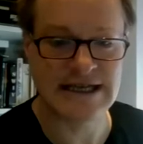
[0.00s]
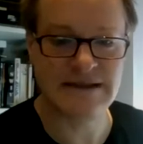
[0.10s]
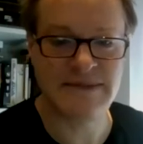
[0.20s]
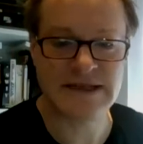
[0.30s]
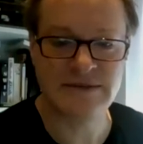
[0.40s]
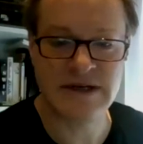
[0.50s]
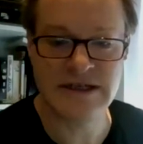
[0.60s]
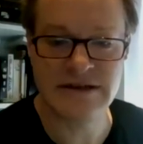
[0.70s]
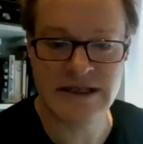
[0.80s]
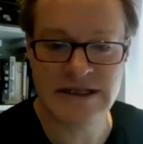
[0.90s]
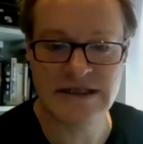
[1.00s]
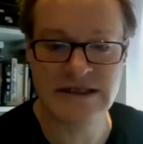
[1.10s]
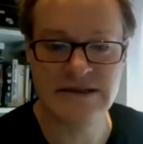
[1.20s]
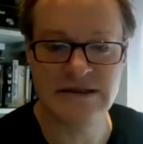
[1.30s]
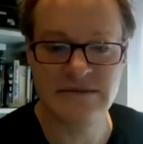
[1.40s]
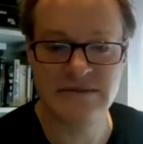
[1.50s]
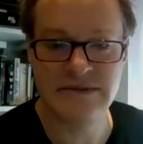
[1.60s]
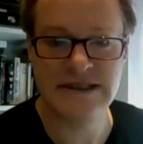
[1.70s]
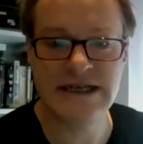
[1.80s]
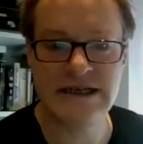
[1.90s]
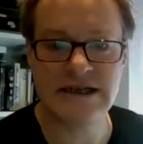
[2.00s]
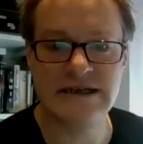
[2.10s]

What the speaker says: the best way of doing this? I think.